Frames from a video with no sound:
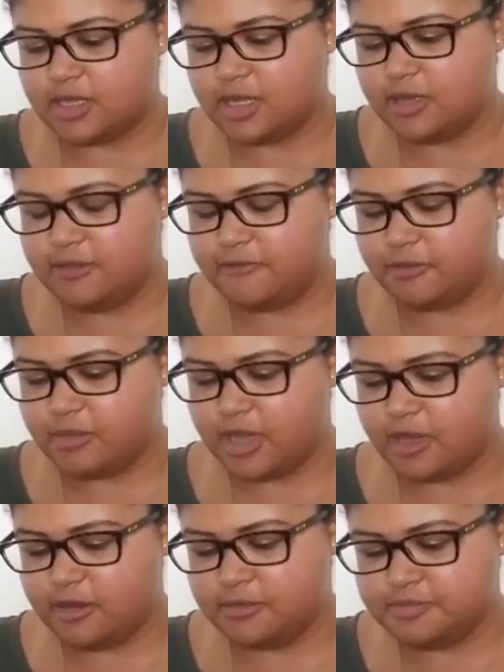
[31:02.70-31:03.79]
love from
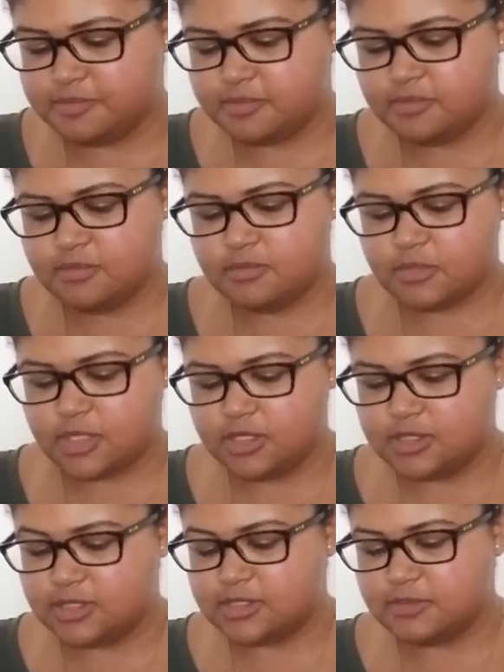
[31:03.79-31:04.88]
now
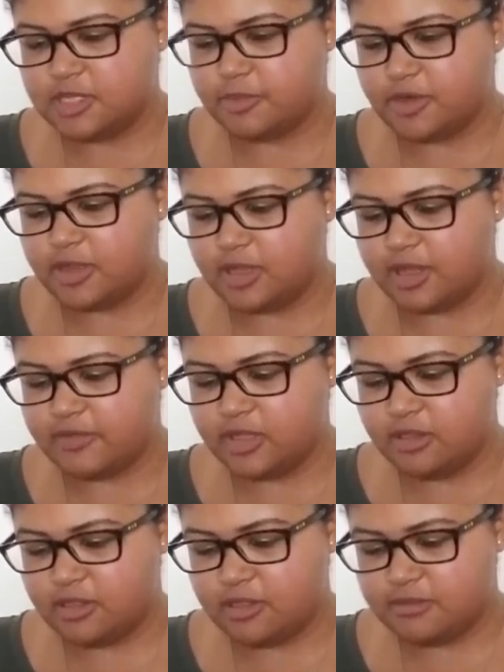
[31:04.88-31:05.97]
until September 11th.